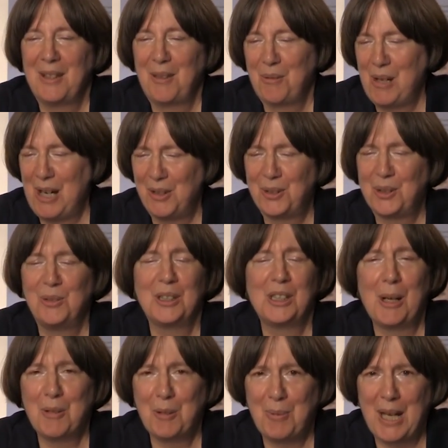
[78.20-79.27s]
high school and
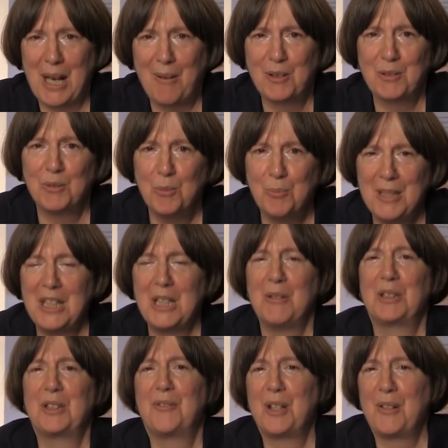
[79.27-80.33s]
come to Paris, we'll meet you
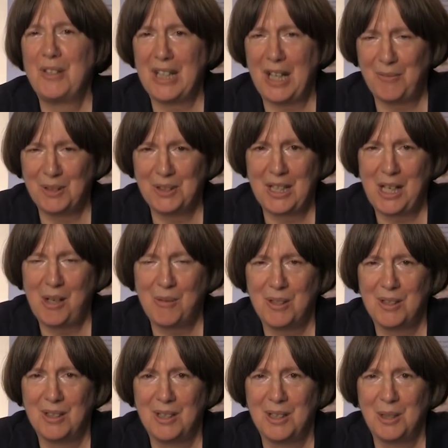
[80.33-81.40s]
at the foot of the Eiffel
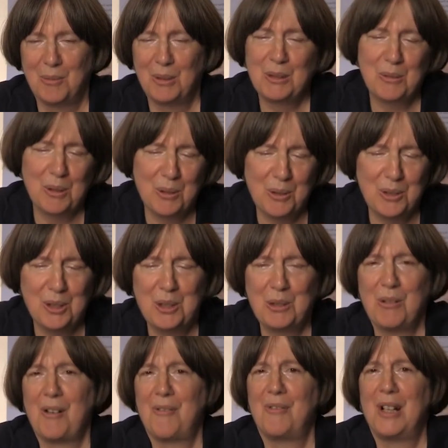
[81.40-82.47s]
Tower. We'll introduce you to
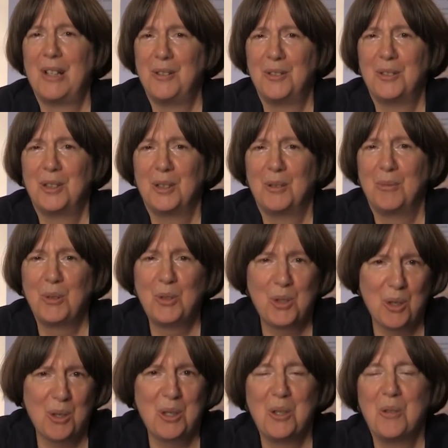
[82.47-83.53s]
our friends. We'll
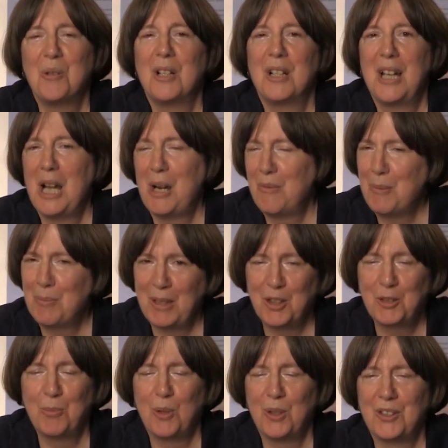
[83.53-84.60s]
show you how we play
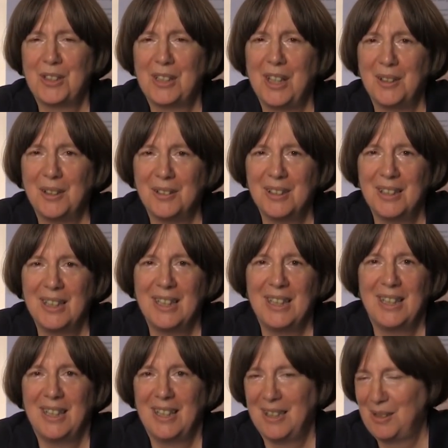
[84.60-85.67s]
sports together
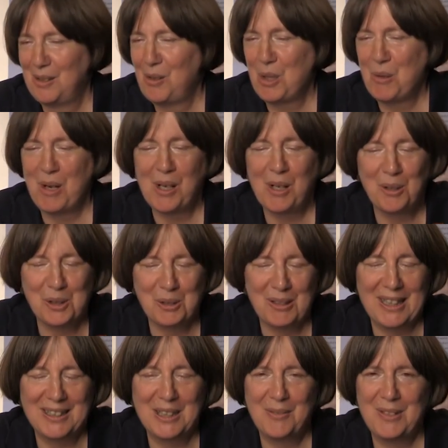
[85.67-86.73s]
and go to our cultural
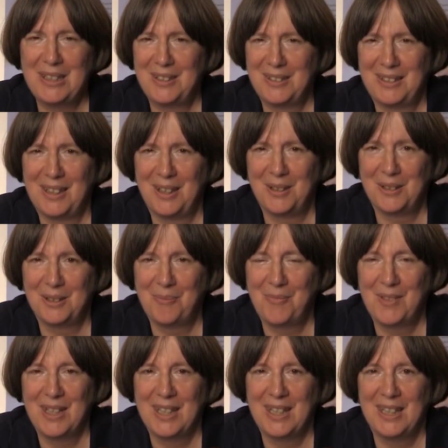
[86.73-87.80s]
activities together.
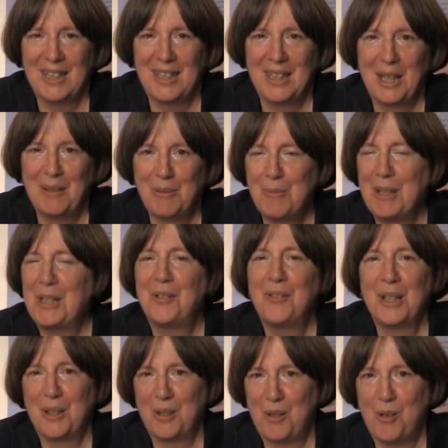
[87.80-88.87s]
And we'll make you
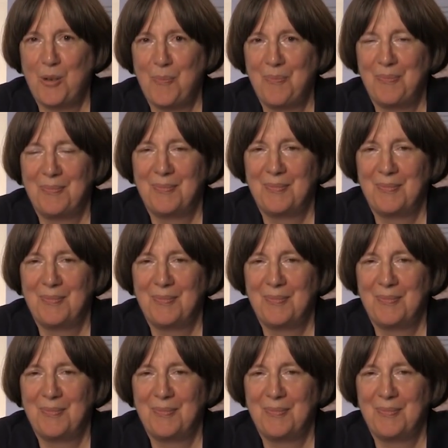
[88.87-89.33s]
feel at home.